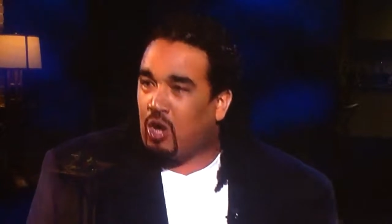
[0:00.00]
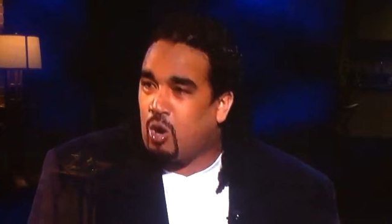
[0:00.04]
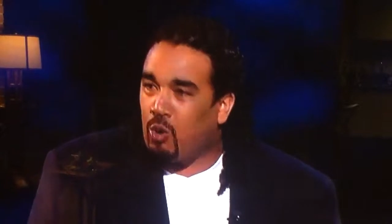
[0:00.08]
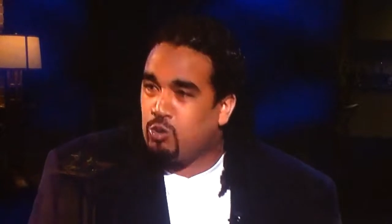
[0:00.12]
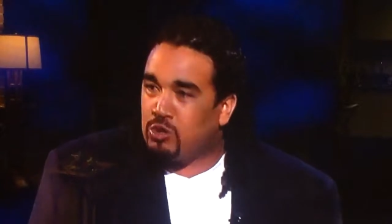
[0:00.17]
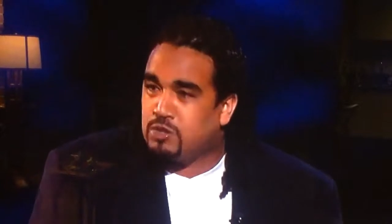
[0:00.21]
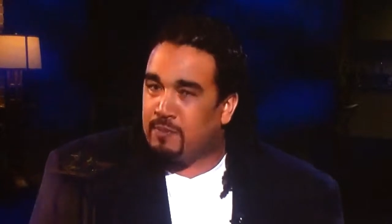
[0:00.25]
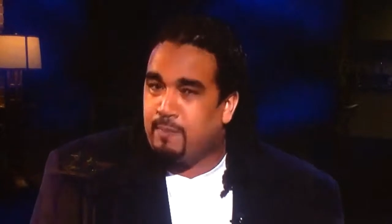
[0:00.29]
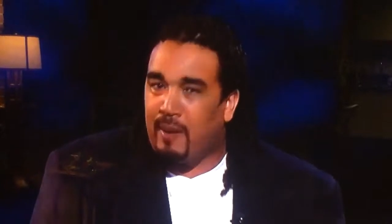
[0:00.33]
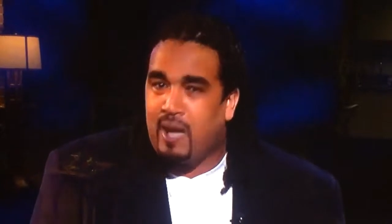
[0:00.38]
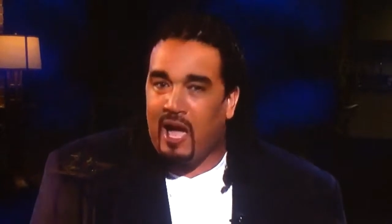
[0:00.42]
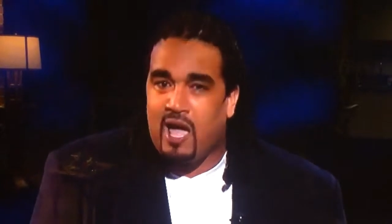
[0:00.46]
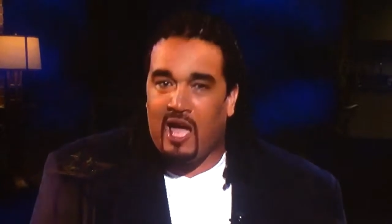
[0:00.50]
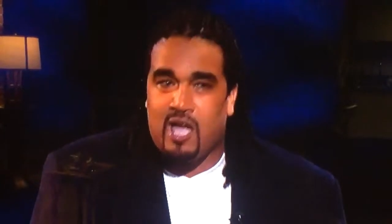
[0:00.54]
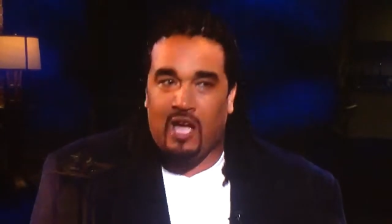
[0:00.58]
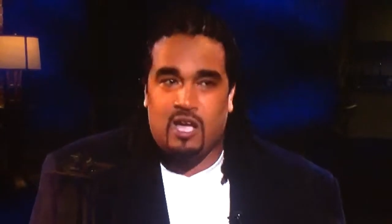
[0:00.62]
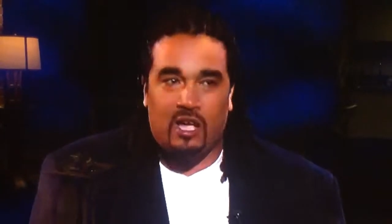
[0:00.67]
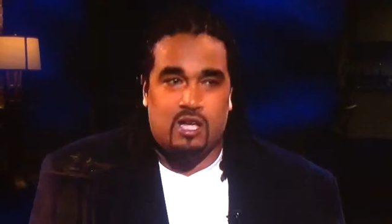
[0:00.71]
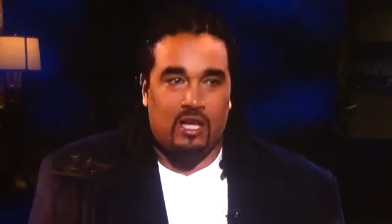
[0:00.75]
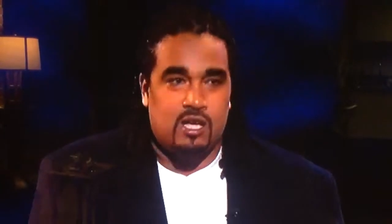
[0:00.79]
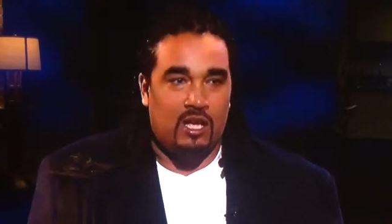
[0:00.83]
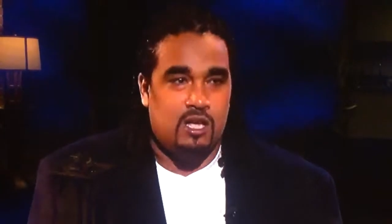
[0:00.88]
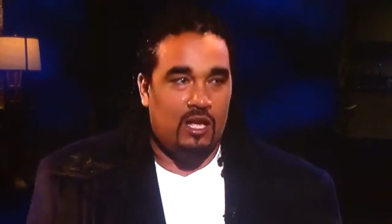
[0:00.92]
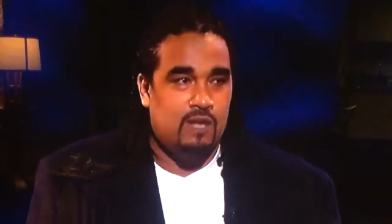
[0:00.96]
Coach bag?
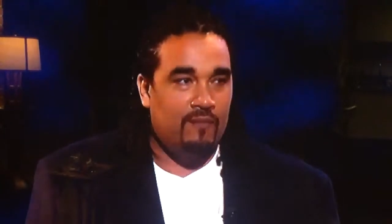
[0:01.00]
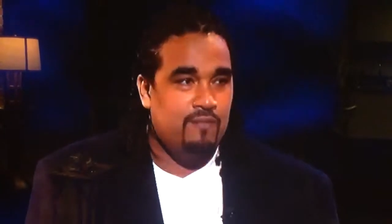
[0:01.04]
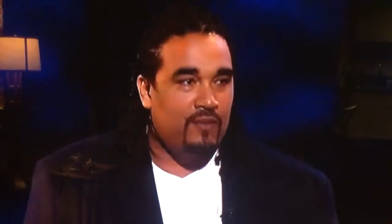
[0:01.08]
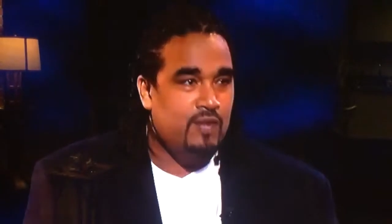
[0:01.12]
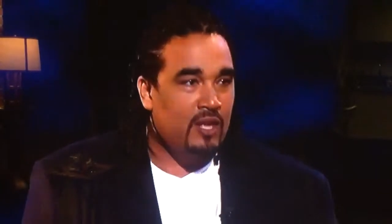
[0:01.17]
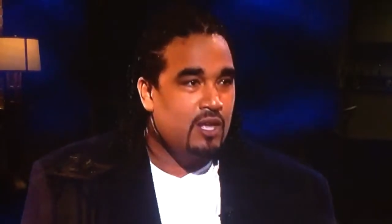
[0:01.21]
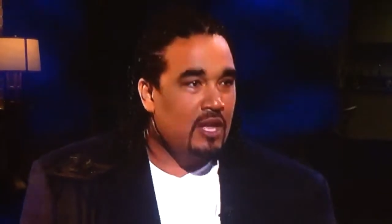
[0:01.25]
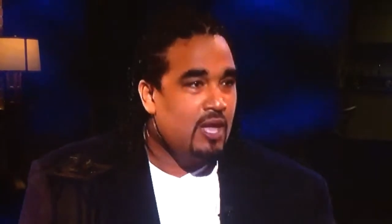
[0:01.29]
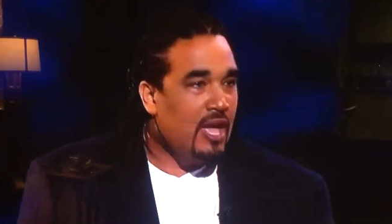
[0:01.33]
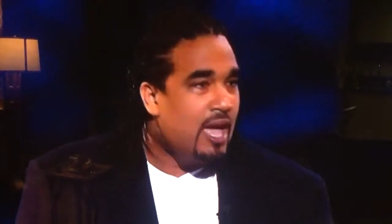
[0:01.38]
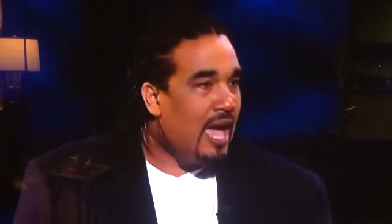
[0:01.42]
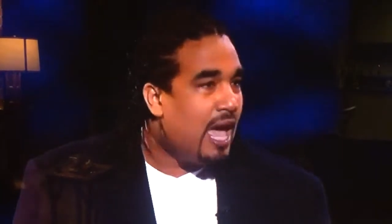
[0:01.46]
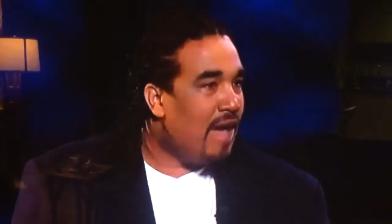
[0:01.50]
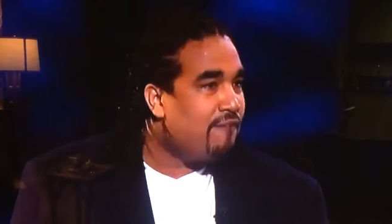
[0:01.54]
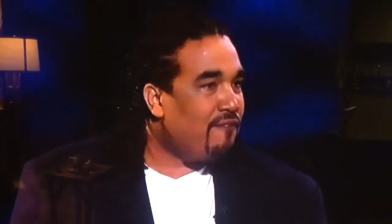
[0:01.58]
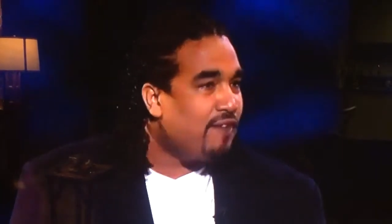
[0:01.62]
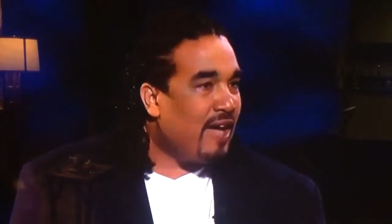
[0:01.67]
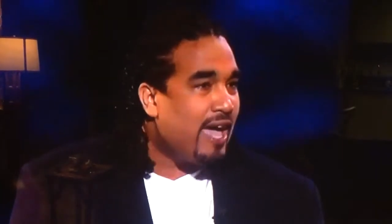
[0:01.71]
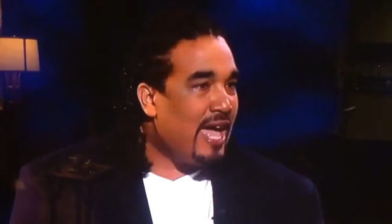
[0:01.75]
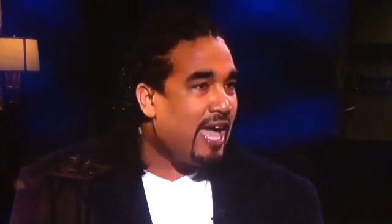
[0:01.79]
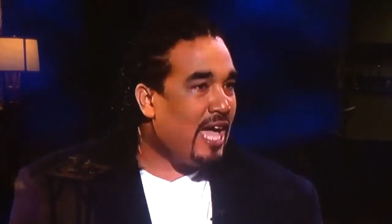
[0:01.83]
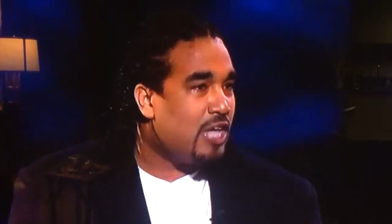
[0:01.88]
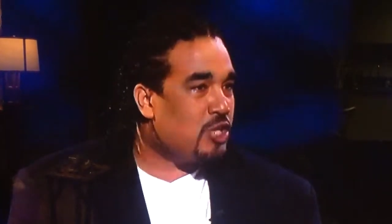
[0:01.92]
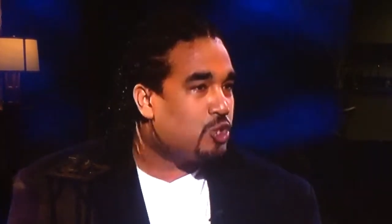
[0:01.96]
Ever
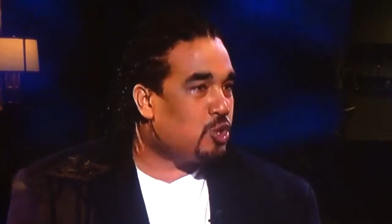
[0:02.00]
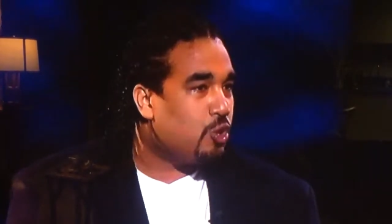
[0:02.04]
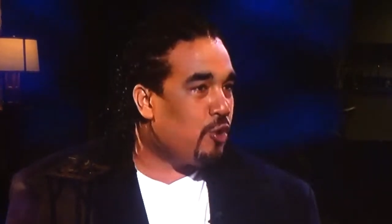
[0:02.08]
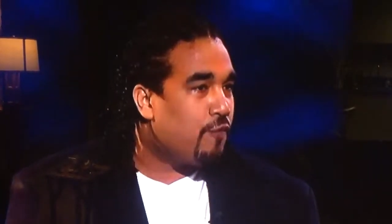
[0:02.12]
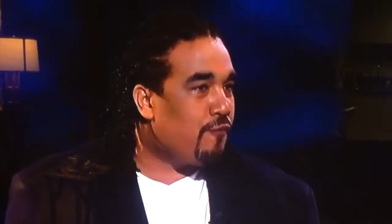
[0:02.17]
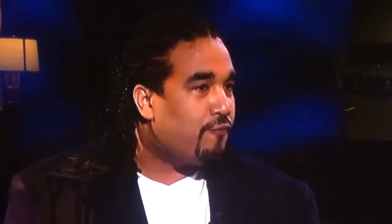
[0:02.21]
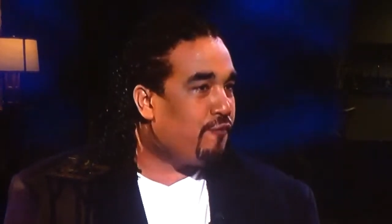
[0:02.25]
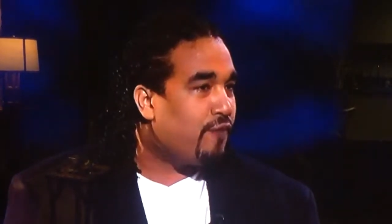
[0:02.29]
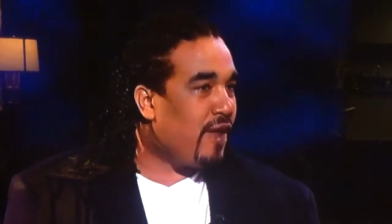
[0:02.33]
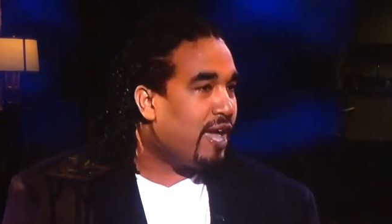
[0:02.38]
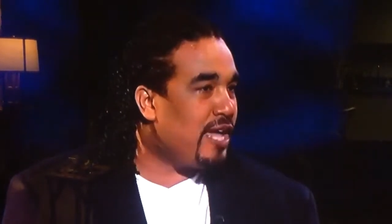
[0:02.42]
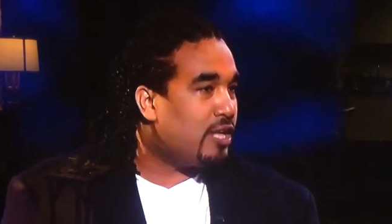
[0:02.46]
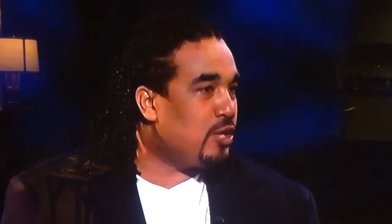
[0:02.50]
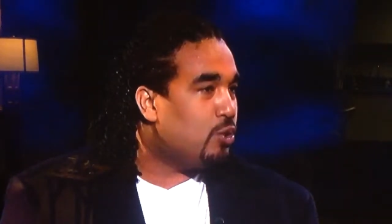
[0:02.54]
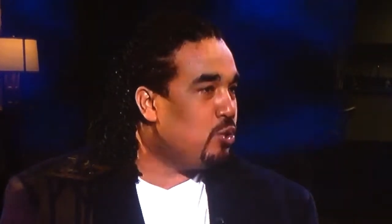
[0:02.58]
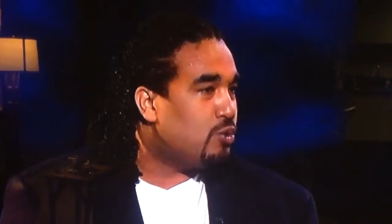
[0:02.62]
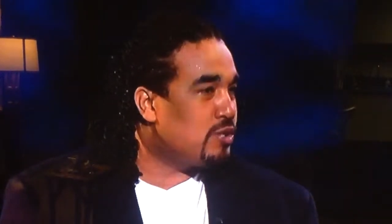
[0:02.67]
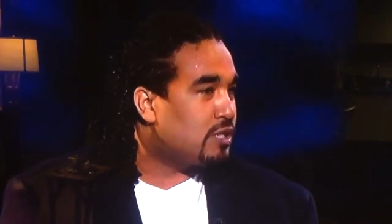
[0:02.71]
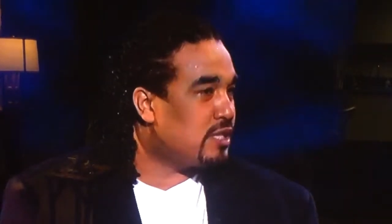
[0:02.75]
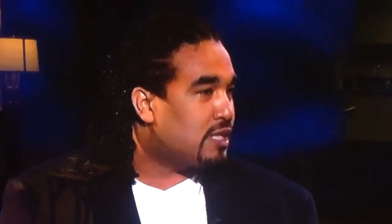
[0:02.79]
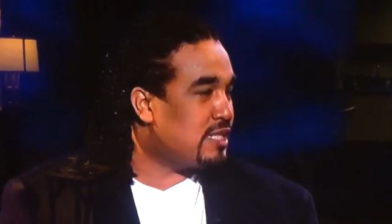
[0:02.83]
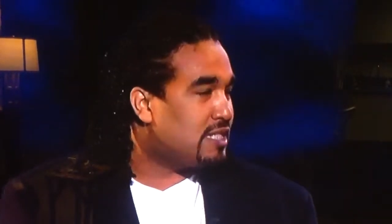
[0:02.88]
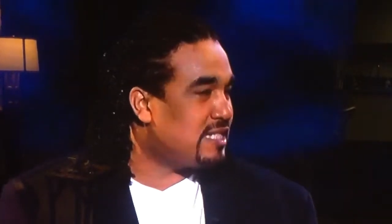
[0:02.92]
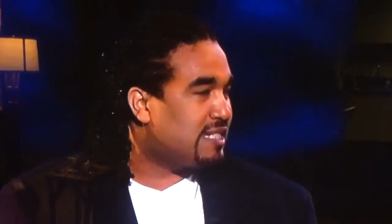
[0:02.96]
had your flight
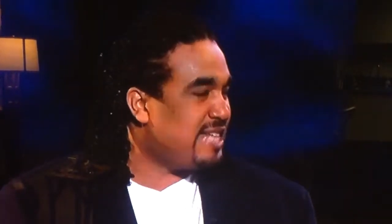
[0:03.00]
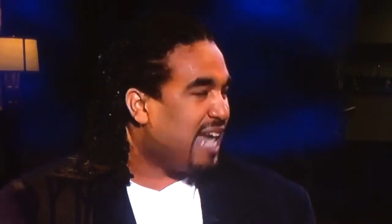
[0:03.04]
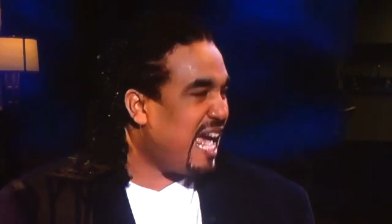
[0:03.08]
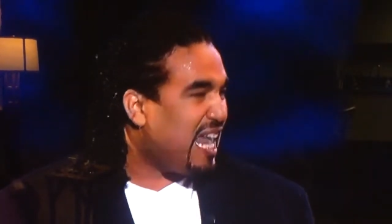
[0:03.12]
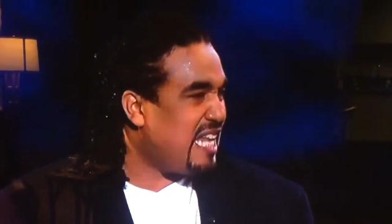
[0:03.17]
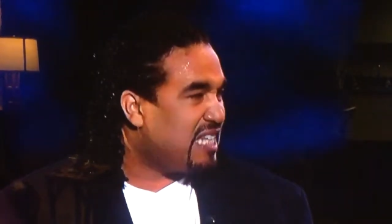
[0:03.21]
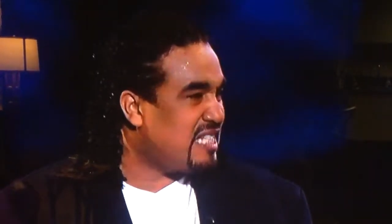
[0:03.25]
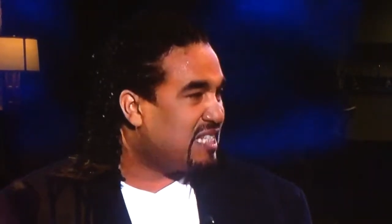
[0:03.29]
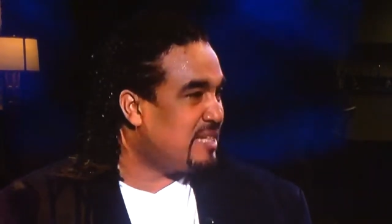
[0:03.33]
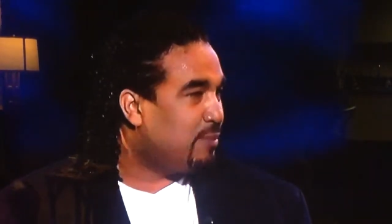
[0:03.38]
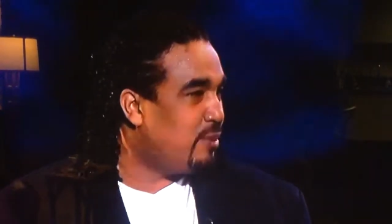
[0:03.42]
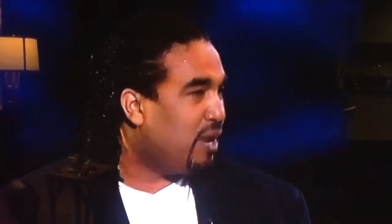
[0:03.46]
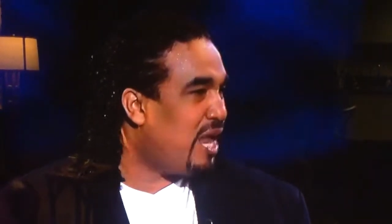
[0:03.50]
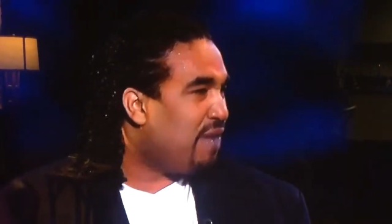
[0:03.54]
used as a status symbol?